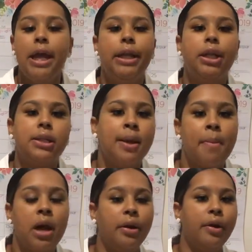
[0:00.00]
It doesn't
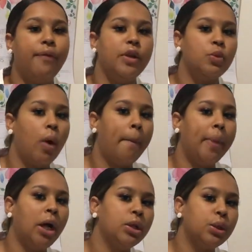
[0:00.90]
matter if it's 1
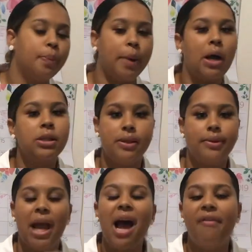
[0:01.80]
pound, 2 pounds.
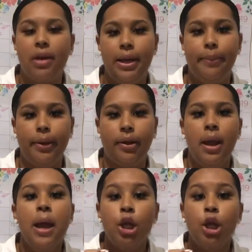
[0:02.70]
They have a limit.